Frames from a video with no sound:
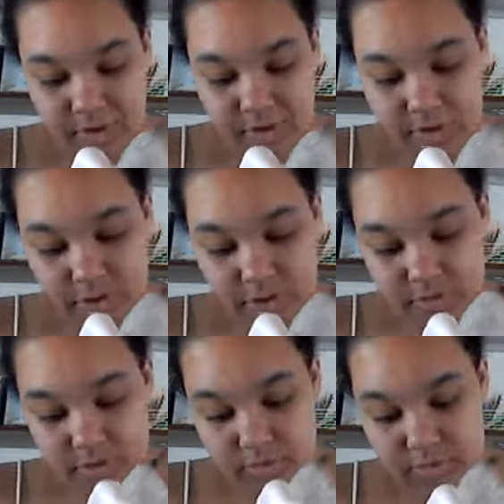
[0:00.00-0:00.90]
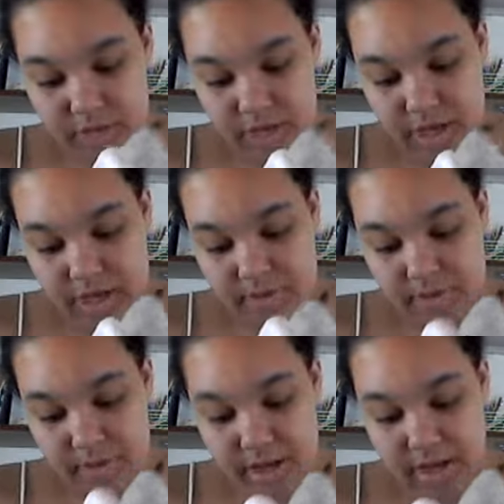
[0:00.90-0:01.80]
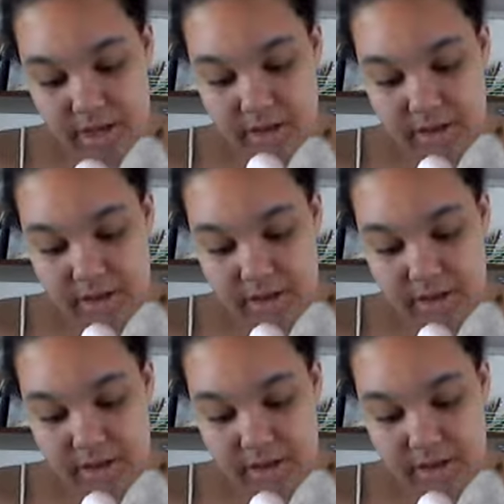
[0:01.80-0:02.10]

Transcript: so don't take my